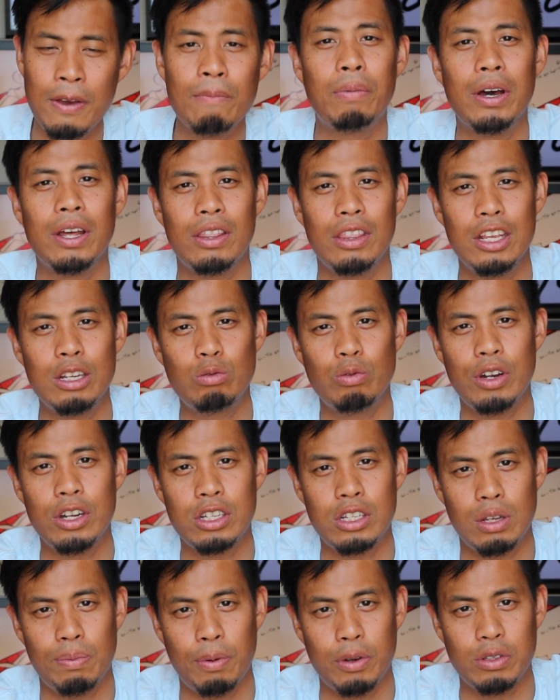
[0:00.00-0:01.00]
But this one is
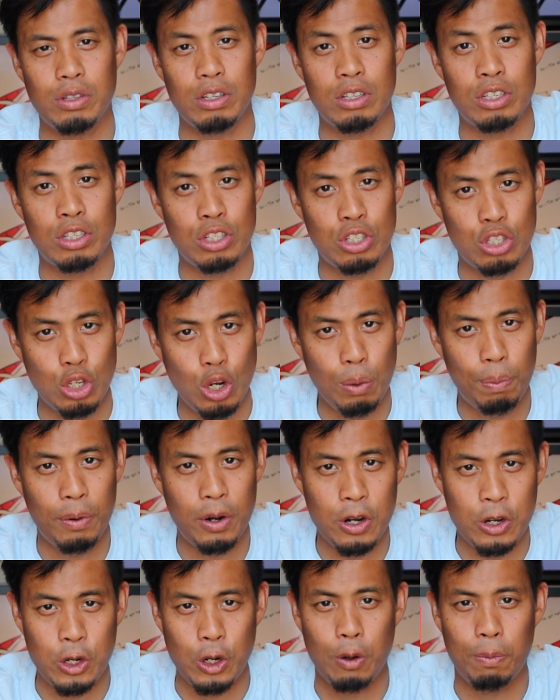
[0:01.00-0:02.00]
supposed to
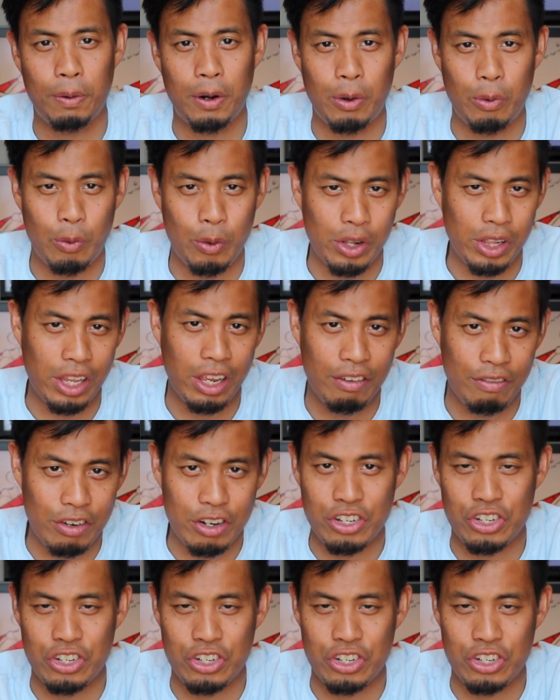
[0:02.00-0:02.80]
super duper relieve your